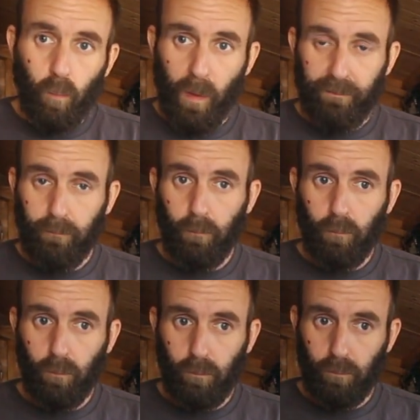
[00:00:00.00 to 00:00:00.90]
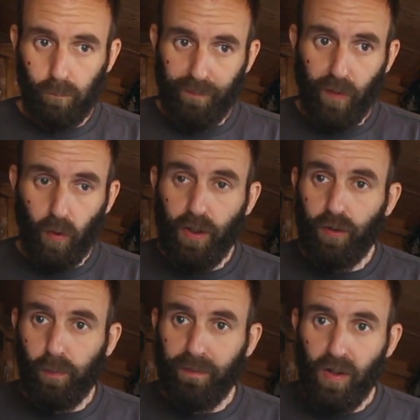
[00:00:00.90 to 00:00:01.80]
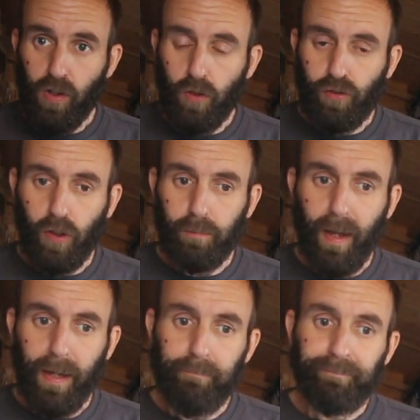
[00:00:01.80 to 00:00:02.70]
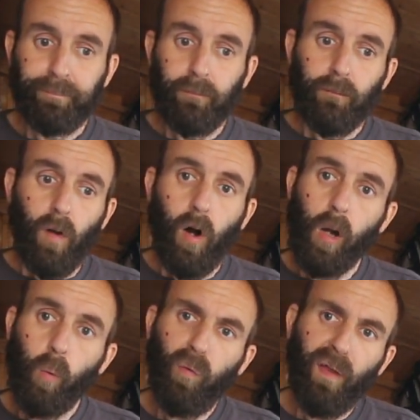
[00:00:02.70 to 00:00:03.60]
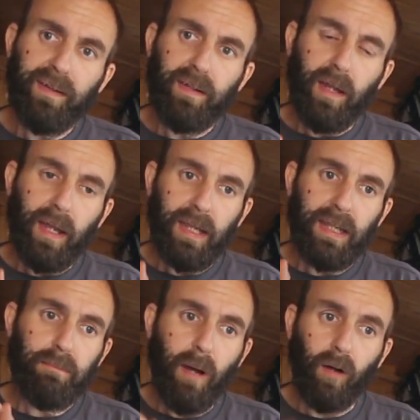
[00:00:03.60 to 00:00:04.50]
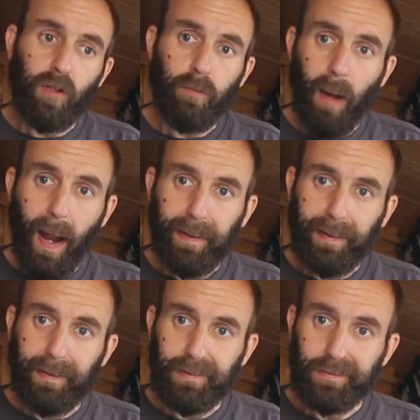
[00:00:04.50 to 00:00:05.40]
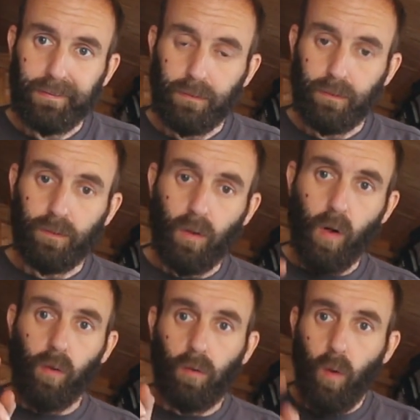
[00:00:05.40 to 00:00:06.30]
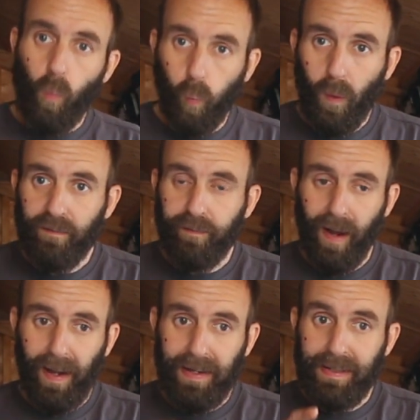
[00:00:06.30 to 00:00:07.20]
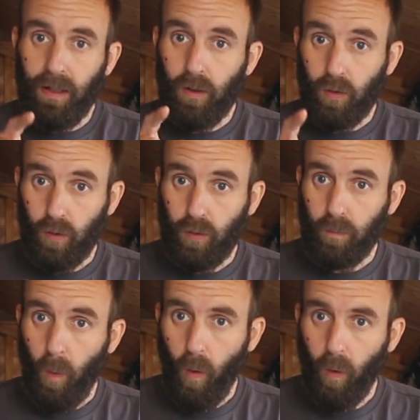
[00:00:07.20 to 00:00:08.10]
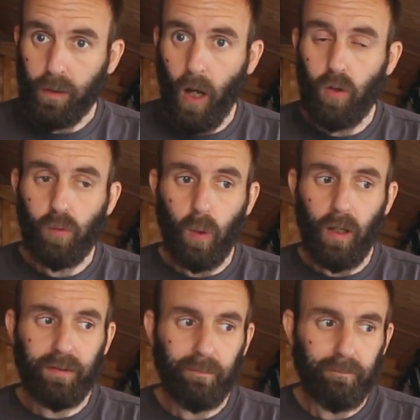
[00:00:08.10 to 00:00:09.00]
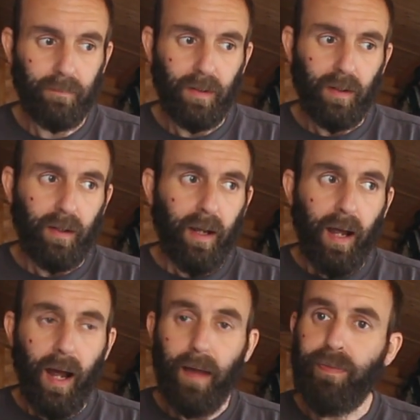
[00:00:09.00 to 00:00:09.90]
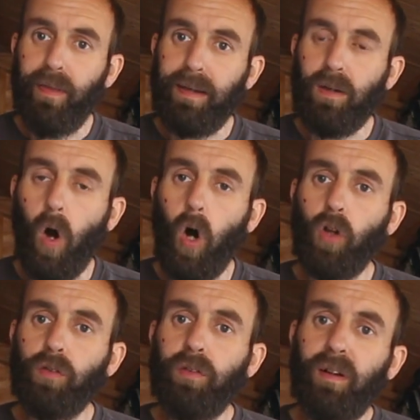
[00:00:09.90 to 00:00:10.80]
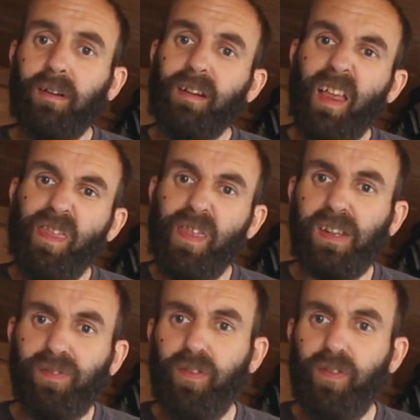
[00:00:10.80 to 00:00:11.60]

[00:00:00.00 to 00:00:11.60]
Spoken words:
with your YouTube name. I will then email you back with a code word, and then on this